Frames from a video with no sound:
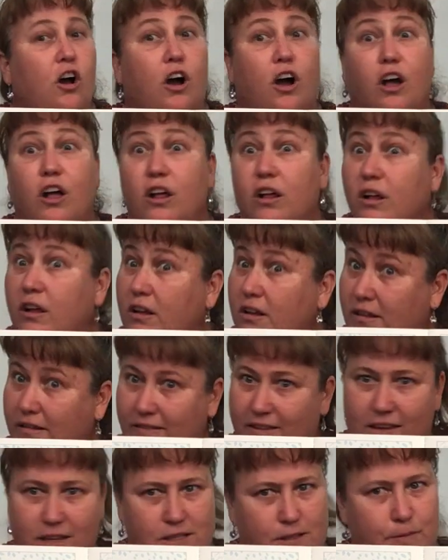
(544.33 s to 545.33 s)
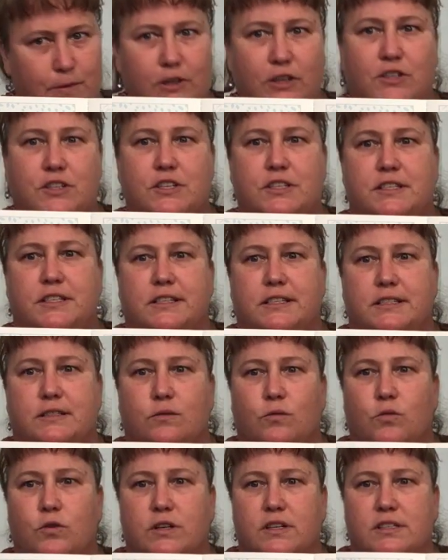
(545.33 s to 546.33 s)
all of these purchases
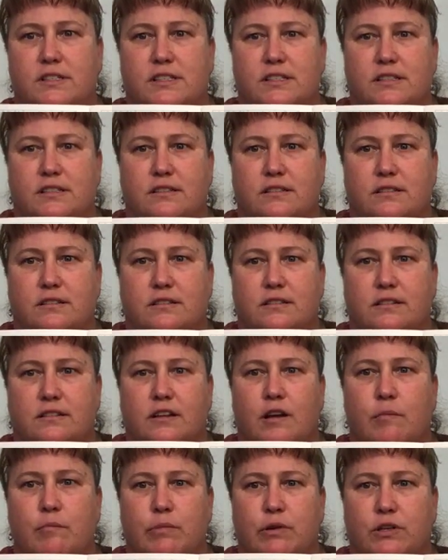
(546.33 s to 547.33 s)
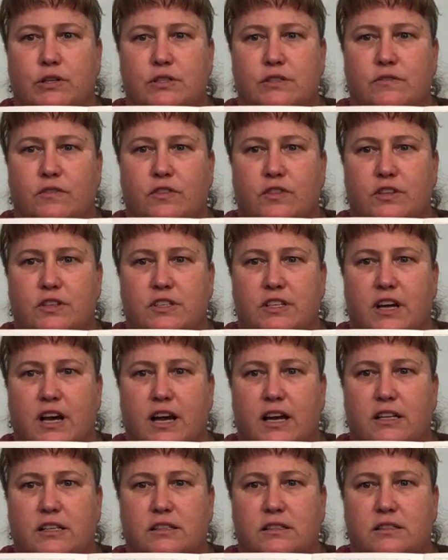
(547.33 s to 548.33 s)
was numbers for the
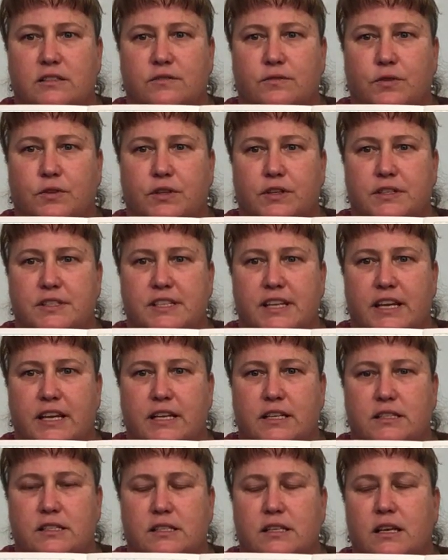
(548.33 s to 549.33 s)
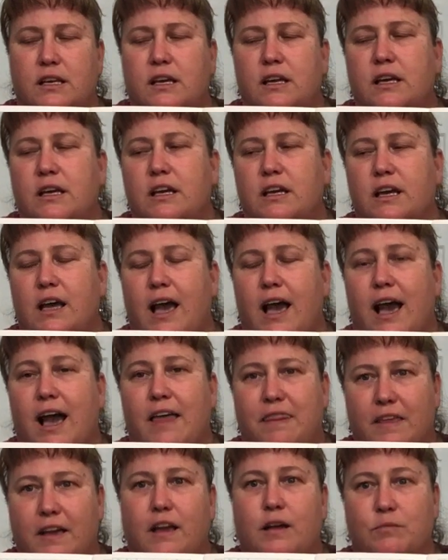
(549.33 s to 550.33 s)
dots, for the dates. I
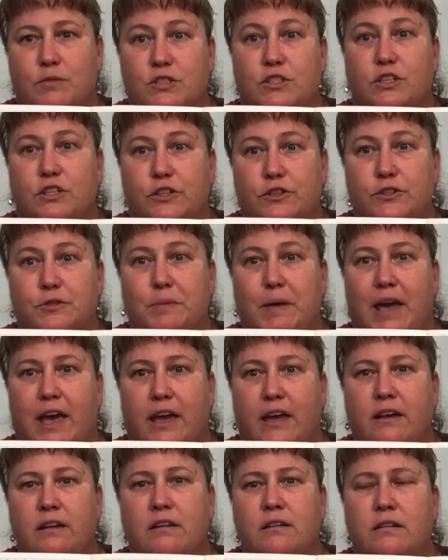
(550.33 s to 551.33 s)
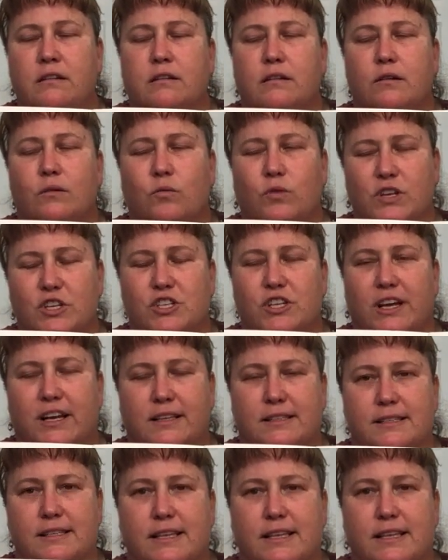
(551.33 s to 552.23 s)
think I'm just gonna use pen. We shall